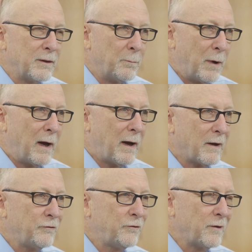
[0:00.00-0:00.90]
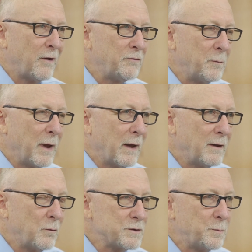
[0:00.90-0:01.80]
boss of the man
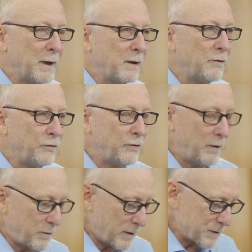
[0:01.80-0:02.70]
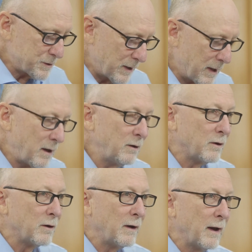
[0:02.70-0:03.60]
that was being considered as an
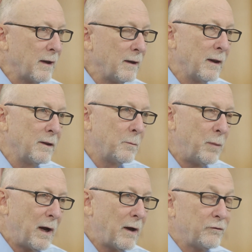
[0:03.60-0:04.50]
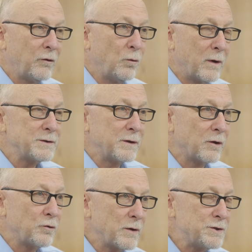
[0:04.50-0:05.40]
elder, and the boss, who wasn't a
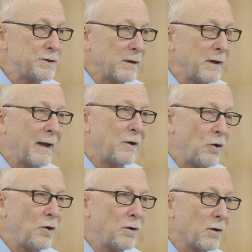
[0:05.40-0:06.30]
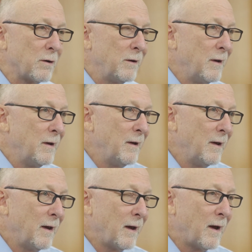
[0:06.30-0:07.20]
Christian, had heard
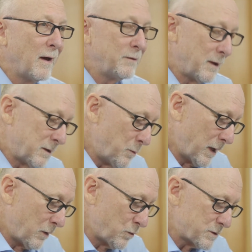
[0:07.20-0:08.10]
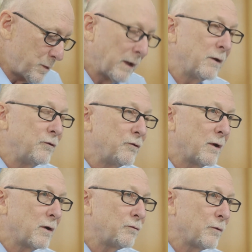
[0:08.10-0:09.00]
that the man was being
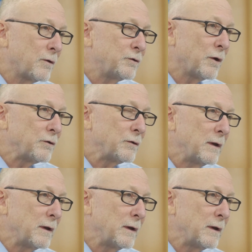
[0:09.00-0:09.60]
considered for church